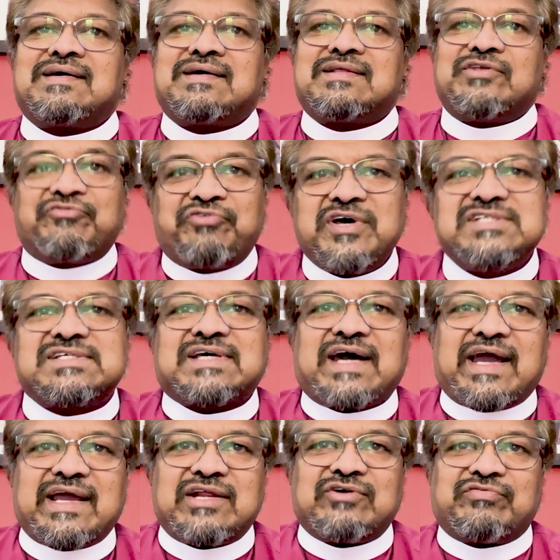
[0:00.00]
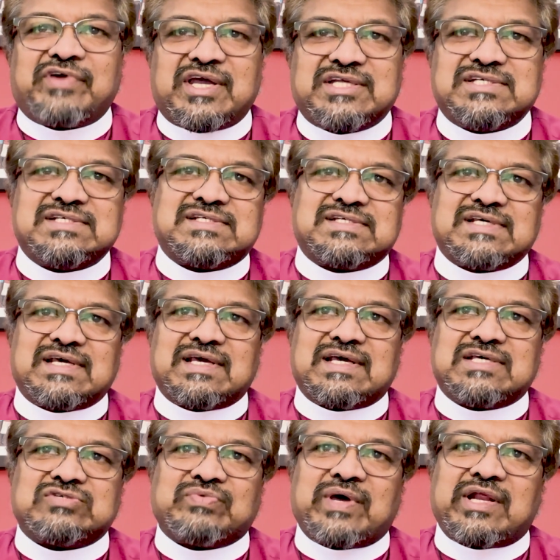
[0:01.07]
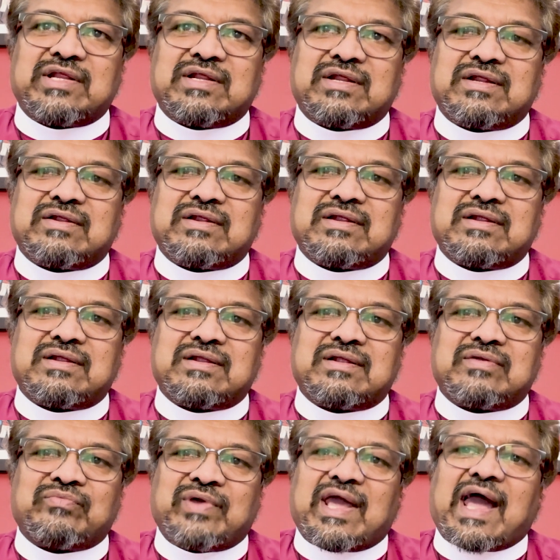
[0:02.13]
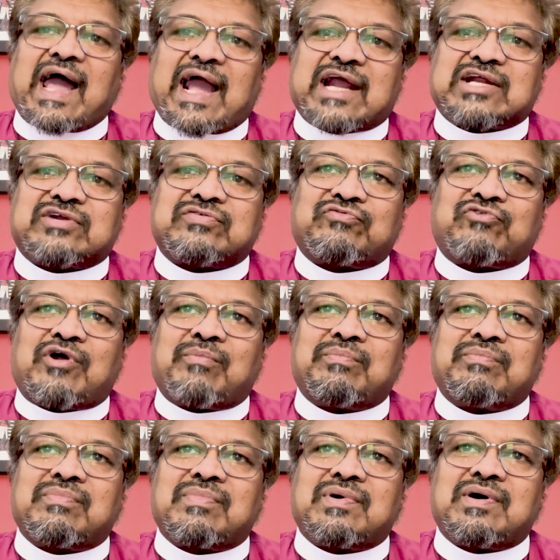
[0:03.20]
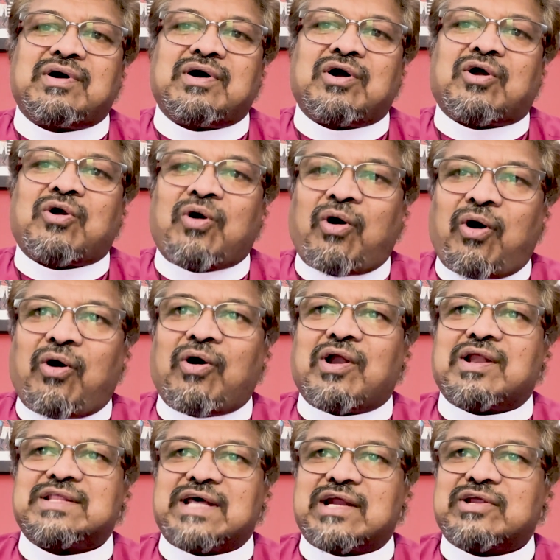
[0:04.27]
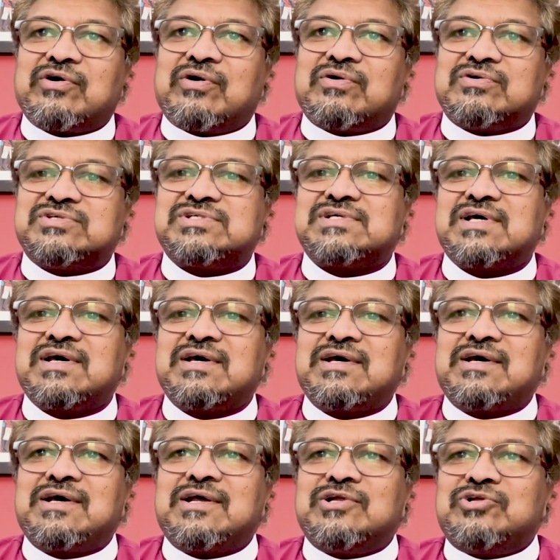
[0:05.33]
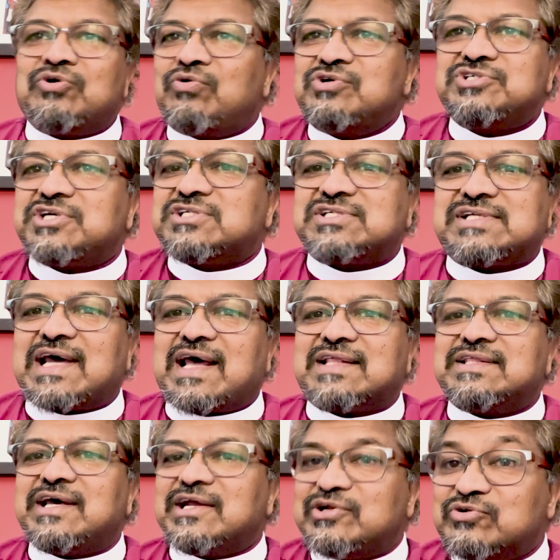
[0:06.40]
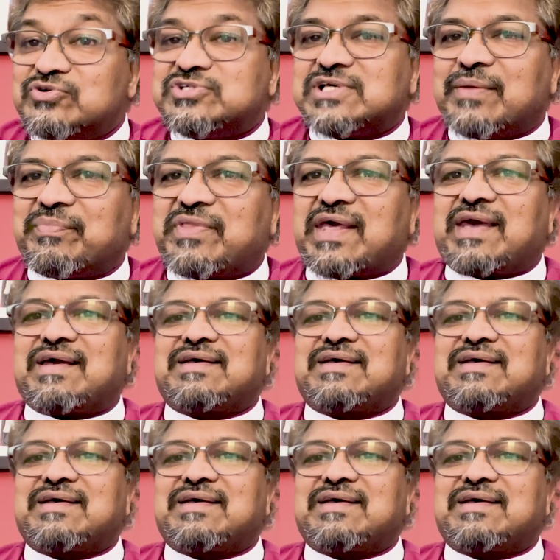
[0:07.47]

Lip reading: The first kind of agency is when we act from a call that goes, "Don't just stand there, do something."